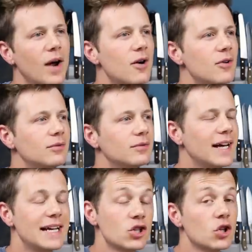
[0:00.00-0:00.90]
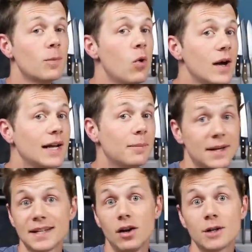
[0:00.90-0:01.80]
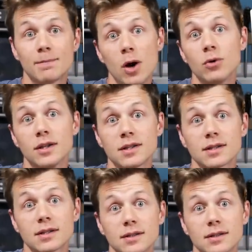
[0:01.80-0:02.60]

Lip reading: Well, it's not the point, but it's a nice bonus.